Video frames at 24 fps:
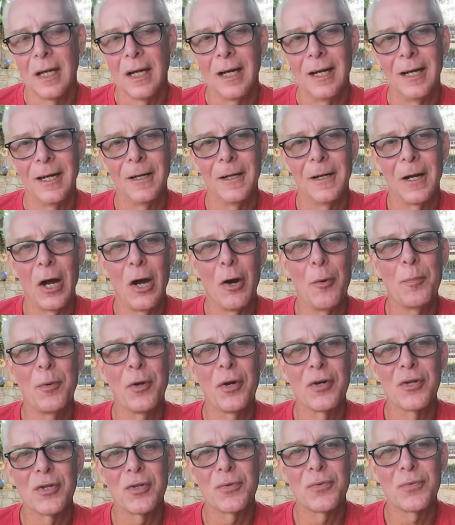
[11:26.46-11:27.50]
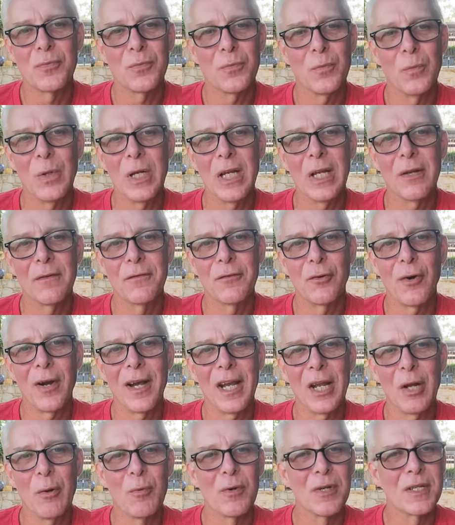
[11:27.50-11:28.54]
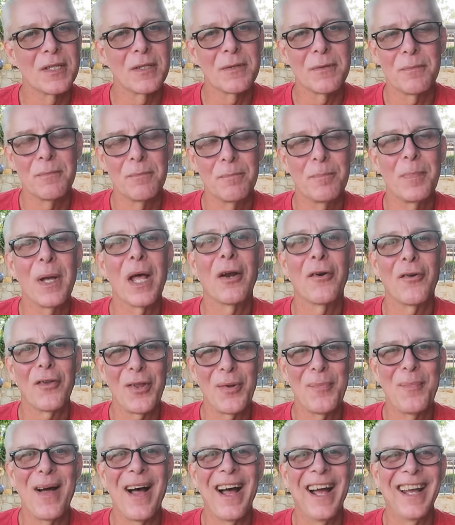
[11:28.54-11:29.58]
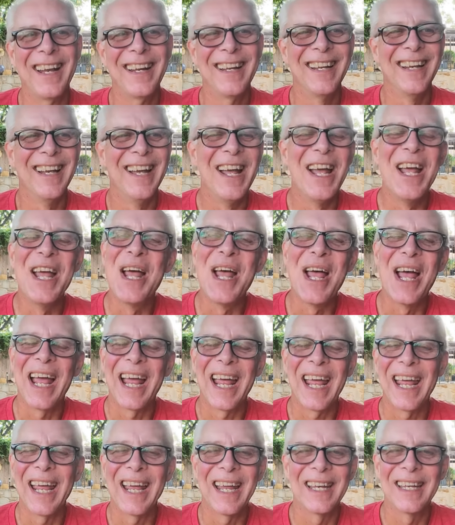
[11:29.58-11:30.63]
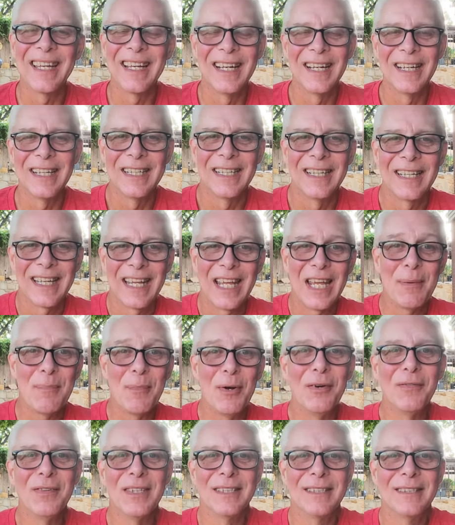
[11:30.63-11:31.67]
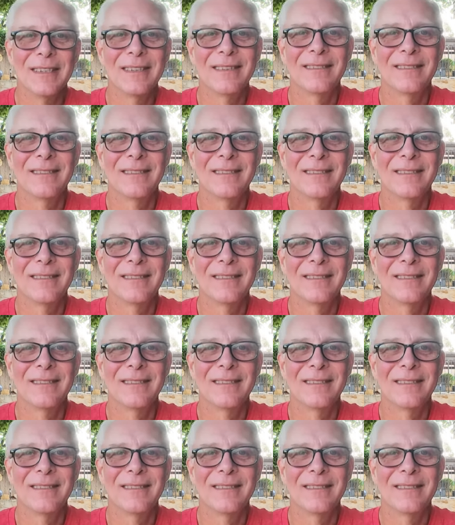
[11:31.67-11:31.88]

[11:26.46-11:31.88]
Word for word: Uh, I hope your week of training was better than mine. And uh, keep moving.